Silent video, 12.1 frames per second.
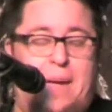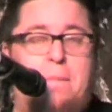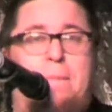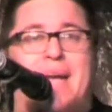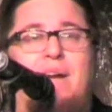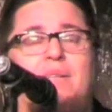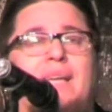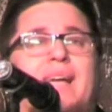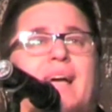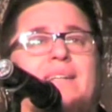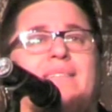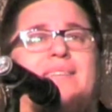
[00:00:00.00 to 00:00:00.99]
I
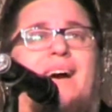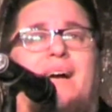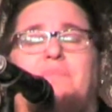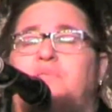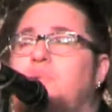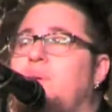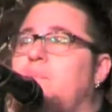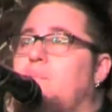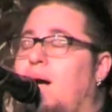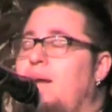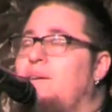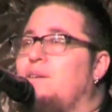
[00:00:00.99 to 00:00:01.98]
barely had time to
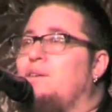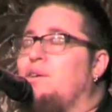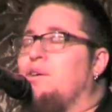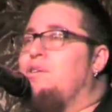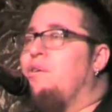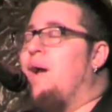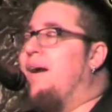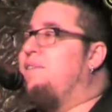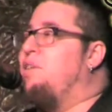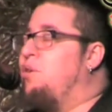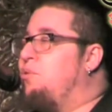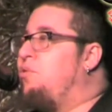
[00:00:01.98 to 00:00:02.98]
admire her
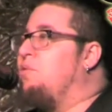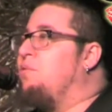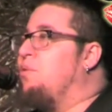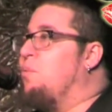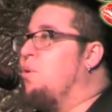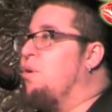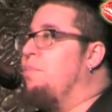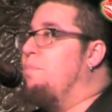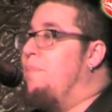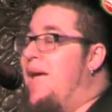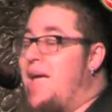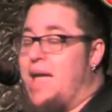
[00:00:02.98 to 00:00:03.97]
correct use of the word
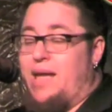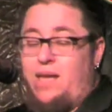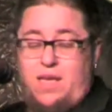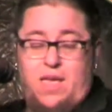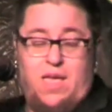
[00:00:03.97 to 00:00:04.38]
"may"